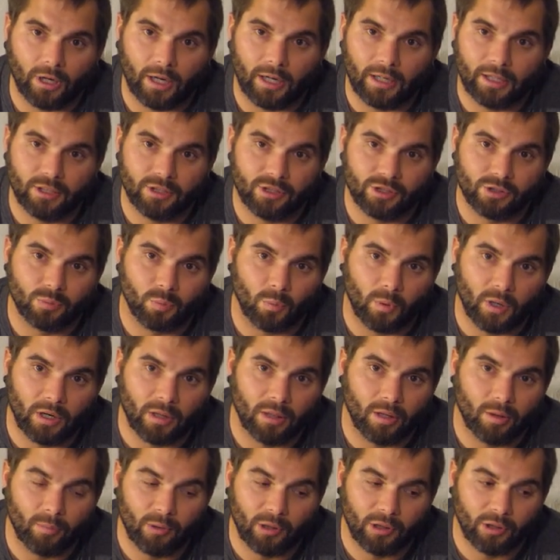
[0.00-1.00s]
I could just wear
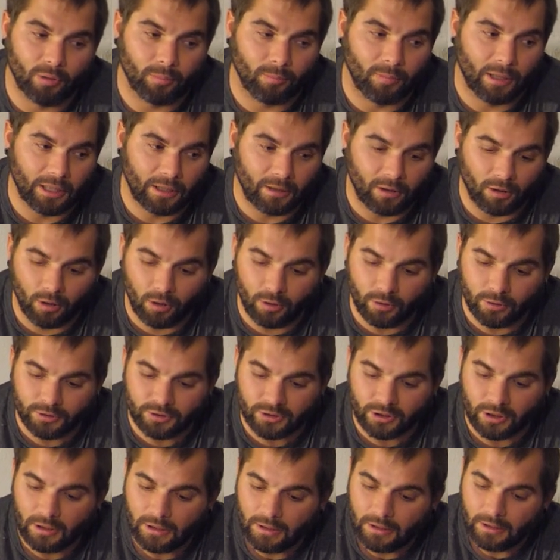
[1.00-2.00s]
them under my clothes.